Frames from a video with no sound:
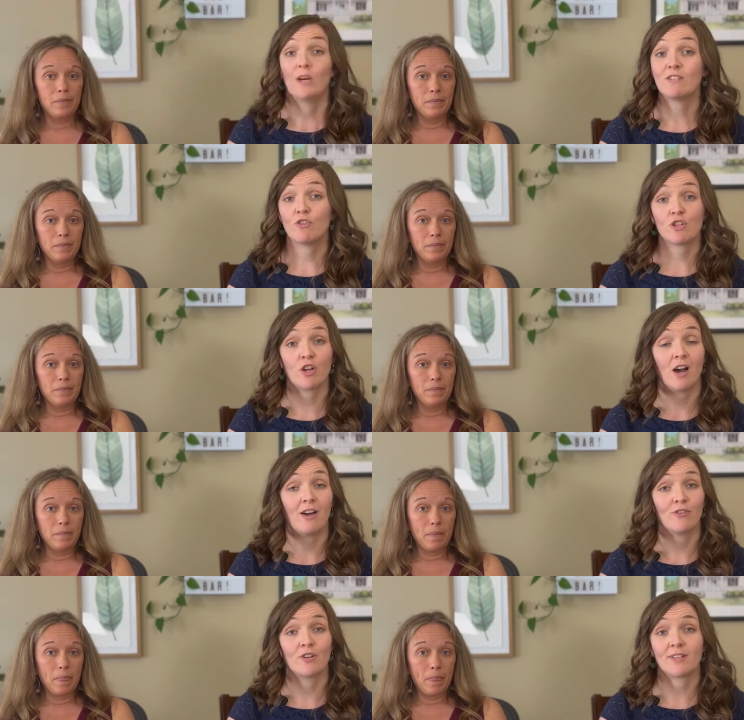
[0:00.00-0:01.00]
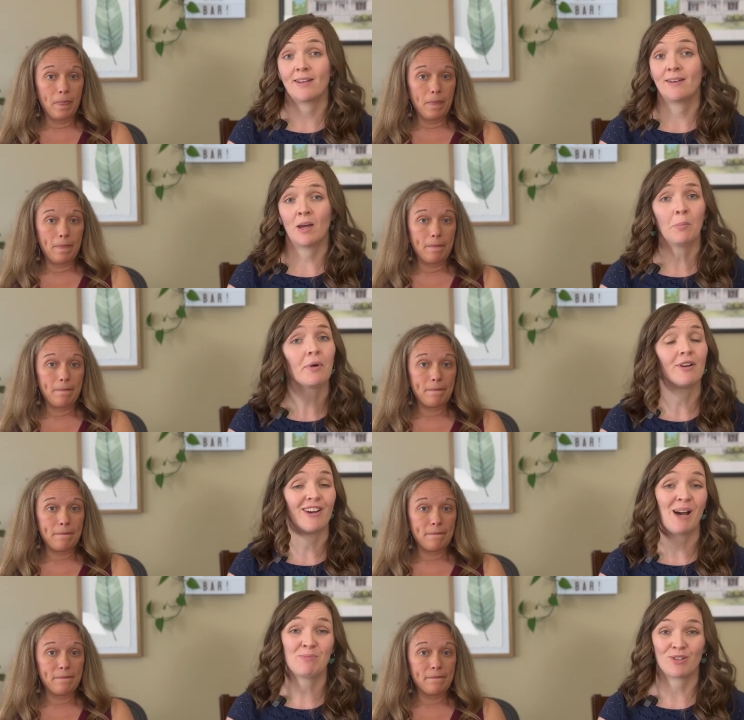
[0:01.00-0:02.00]
Speaker 1: West Virginia offers a number of
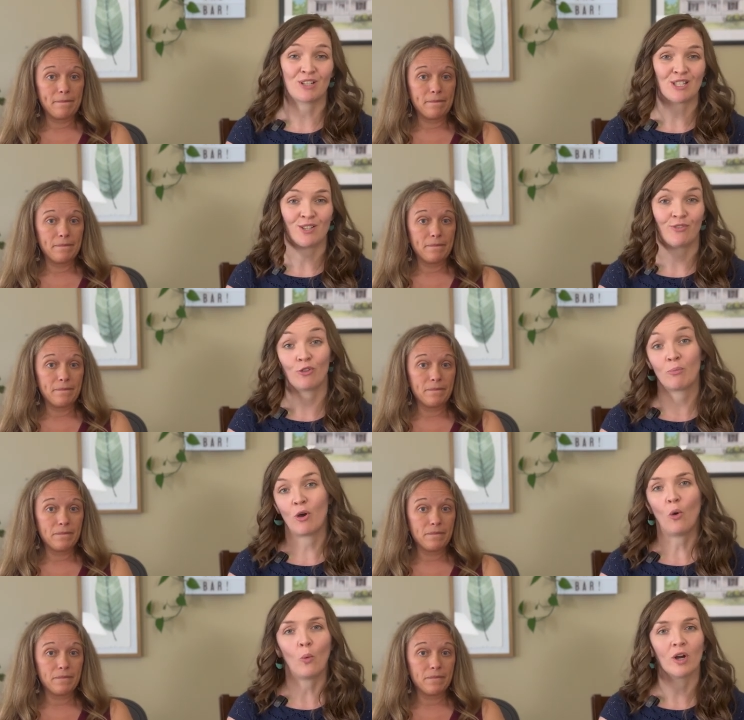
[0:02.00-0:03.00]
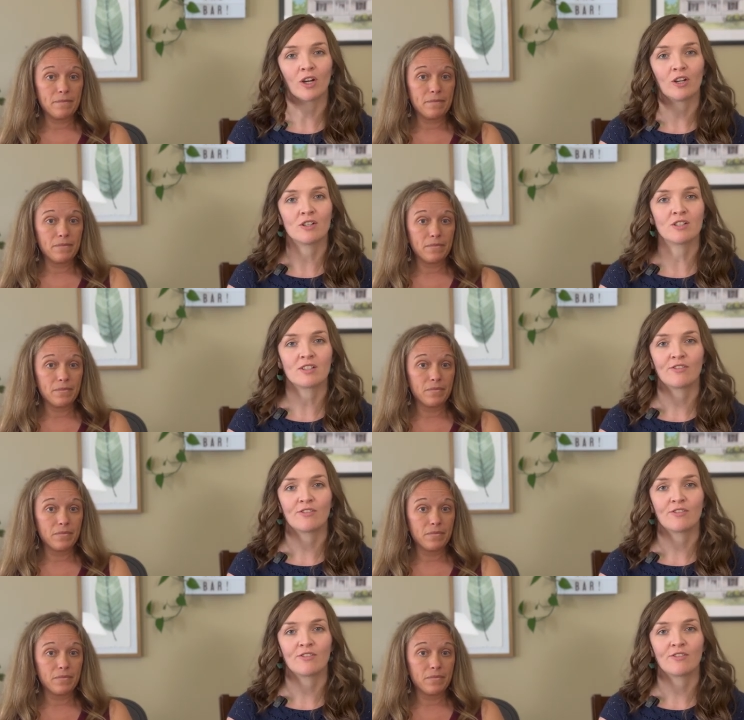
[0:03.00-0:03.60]
options for remote workers,